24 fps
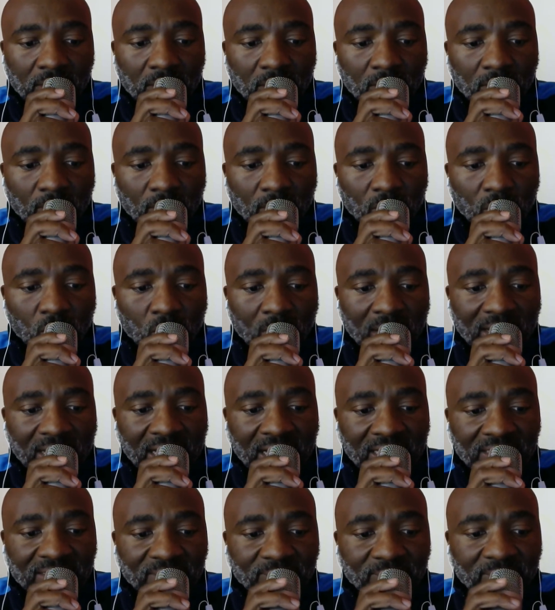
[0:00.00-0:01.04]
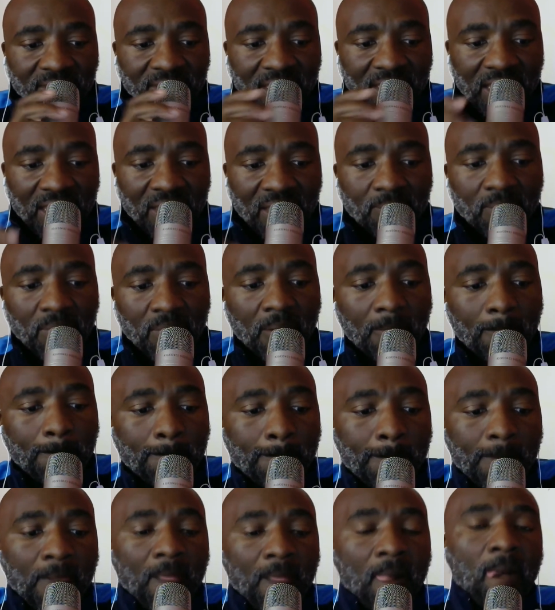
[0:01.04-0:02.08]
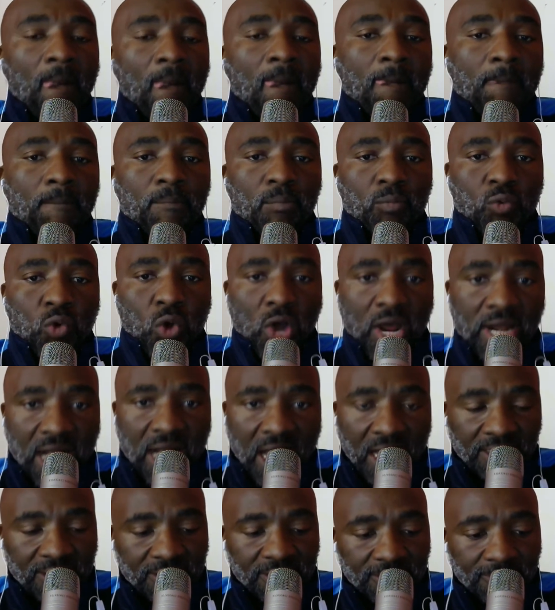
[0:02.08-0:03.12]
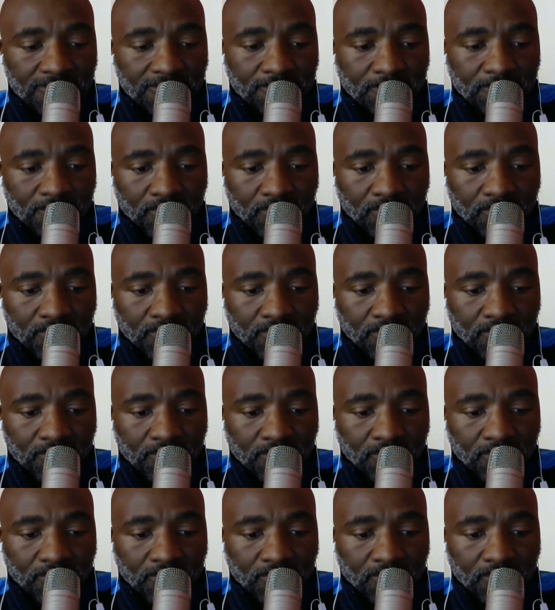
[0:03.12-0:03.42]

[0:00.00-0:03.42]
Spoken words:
became Mkhwanazi,